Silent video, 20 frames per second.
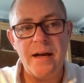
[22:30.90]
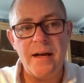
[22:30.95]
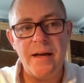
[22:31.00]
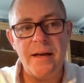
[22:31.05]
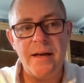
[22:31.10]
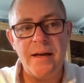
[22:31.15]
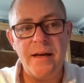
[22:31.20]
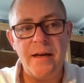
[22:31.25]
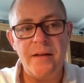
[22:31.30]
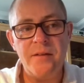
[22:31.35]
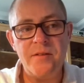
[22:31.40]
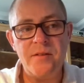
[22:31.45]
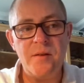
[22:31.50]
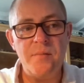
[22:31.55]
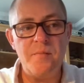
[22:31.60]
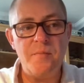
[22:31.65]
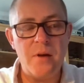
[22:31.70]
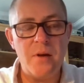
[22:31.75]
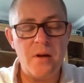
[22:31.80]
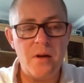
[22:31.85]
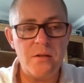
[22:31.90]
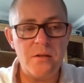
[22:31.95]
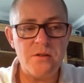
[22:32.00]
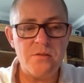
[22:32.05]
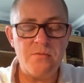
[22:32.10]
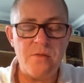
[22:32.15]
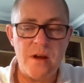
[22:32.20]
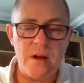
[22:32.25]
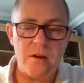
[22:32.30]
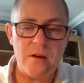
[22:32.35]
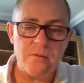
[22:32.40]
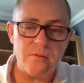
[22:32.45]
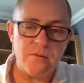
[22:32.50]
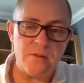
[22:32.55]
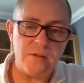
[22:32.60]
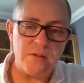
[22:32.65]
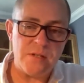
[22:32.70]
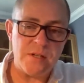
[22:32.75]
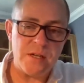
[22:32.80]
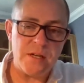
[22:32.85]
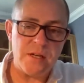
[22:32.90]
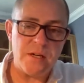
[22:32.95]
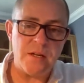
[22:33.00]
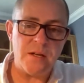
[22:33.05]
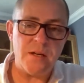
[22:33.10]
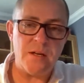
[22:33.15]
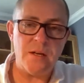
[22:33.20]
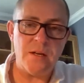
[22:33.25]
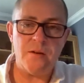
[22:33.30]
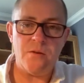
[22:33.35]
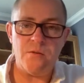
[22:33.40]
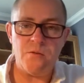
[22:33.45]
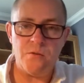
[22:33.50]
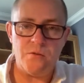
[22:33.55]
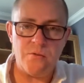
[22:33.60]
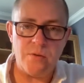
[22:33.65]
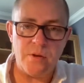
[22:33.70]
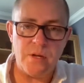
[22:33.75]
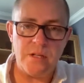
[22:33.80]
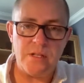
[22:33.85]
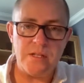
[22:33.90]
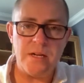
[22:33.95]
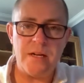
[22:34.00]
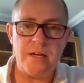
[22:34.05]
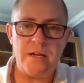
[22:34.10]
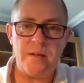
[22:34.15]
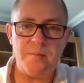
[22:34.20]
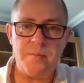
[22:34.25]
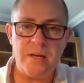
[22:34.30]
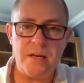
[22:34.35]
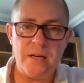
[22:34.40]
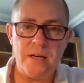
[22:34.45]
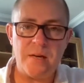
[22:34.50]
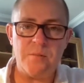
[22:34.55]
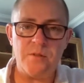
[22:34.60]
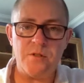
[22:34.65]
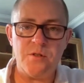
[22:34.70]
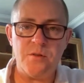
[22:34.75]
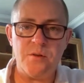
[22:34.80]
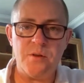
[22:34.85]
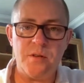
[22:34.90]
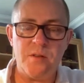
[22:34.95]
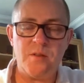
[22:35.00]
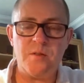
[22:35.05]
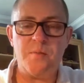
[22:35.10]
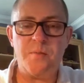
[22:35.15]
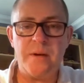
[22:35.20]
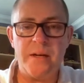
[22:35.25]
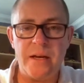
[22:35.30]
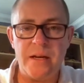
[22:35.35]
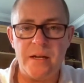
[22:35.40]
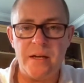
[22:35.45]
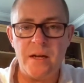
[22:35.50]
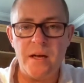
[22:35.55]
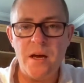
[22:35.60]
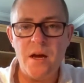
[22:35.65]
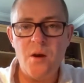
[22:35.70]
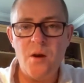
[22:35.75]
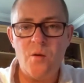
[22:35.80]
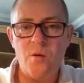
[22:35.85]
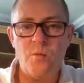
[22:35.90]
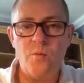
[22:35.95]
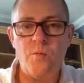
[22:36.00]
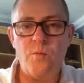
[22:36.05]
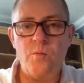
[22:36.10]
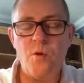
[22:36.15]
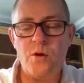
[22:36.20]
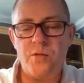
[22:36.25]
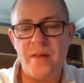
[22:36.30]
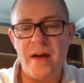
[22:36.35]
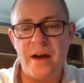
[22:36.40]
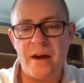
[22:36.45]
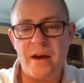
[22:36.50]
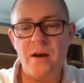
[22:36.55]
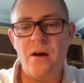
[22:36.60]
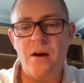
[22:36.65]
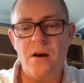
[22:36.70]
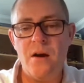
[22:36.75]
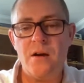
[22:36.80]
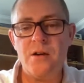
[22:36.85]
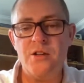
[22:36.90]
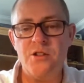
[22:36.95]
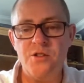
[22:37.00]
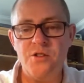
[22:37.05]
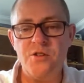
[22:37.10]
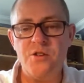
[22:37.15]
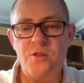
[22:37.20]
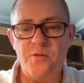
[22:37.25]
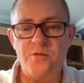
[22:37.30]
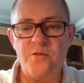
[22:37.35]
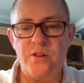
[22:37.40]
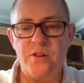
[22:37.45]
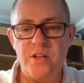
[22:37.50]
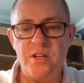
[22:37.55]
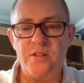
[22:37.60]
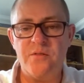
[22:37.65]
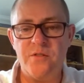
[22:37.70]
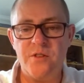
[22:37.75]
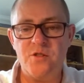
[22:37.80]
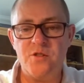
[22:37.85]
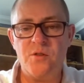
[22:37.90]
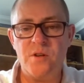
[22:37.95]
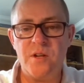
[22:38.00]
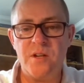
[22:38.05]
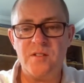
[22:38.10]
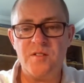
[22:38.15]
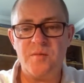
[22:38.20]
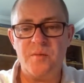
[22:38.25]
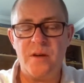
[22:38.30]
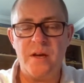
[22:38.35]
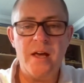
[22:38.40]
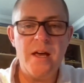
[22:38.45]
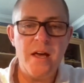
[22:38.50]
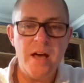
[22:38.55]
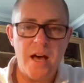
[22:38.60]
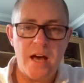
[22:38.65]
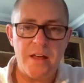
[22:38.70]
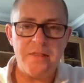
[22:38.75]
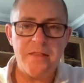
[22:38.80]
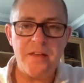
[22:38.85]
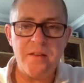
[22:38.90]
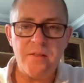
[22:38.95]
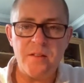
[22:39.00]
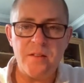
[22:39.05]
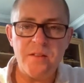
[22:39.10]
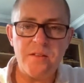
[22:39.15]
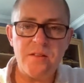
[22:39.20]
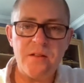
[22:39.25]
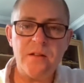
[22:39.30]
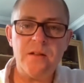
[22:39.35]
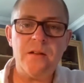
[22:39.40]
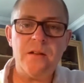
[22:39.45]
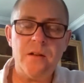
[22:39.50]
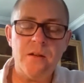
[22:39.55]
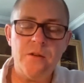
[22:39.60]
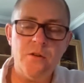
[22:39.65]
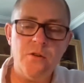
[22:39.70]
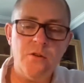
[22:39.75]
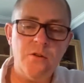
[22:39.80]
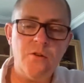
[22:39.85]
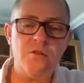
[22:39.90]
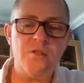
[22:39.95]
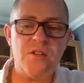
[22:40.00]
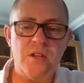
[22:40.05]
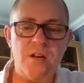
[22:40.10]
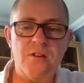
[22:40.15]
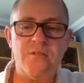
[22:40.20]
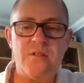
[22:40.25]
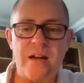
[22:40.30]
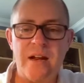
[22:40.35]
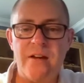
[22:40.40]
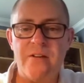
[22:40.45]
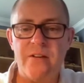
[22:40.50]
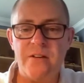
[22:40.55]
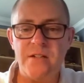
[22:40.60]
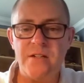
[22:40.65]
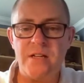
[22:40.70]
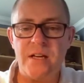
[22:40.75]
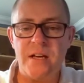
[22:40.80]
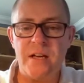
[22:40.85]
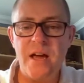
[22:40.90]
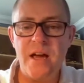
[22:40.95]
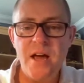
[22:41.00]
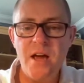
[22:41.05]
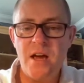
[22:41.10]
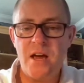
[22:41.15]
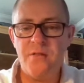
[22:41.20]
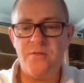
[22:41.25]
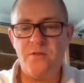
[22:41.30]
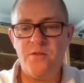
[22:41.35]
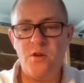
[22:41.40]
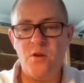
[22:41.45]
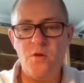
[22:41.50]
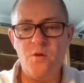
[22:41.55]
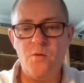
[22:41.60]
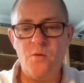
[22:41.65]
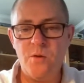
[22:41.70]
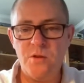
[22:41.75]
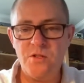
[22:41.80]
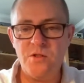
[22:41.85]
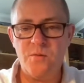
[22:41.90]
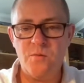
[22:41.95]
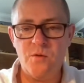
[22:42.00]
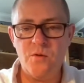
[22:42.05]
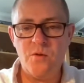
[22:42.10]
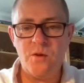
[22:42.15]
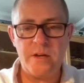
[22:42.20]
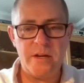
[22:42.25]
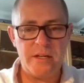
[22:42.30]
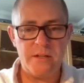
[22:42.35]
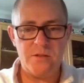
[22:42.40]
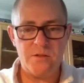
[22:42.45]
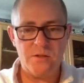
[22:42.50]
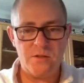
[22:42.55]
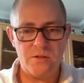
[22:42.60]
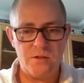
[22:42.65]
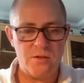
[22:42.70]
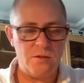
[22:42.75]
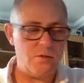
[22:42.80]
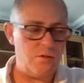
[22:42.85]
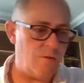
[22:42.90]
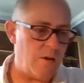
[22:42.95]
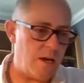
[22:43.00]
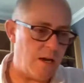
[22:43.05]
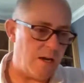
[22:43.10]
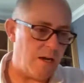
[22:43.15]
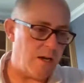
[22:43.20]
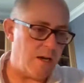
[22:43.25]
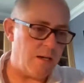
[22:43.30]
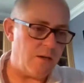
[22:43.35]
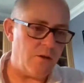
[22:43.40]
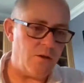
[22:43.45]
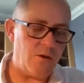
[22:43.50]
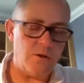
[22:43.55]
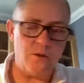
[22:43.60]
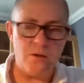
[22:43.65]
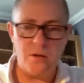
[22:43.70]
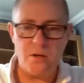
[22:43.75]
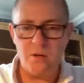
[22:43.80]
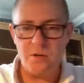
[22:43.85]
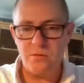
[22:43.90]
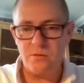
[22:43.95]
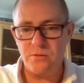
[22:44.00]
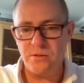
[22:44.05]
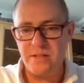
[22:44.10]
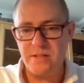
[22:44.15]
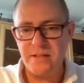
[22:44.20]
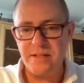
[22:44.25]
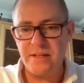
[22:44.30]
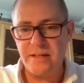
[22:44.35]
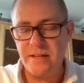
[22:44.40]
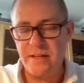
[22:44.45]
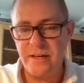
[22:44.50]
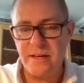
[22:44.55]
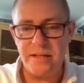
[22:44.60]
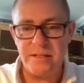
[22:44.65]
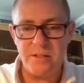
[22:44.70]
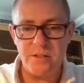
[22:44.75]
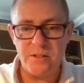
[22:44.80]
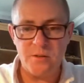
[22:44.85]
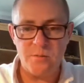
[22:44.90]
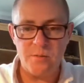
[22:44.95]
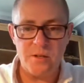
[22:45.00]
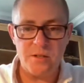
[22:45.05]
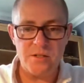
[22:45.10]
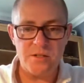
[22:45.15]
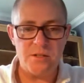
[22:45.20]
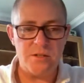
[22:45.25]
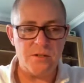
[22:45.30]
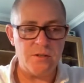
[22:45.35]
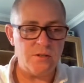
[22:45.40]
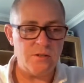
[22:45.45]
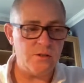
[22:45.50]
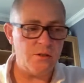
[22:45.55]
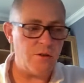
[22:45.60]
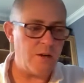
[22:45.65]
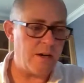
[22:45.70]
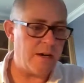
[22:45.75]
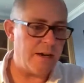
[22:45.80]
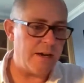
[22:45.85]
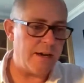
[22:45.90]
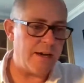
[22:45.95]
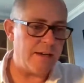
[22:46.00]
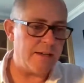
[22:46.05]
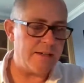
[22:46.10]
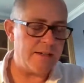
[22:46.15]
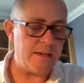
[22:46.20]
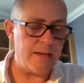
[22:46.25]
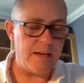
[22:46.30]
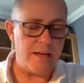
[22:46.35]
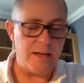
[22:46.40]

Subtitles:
is in part around the dealer, the retailer being able to explain what that car can do for an individual customer. I think there's still not enough clarity. If you were to walk into your local dealer and you were to look at,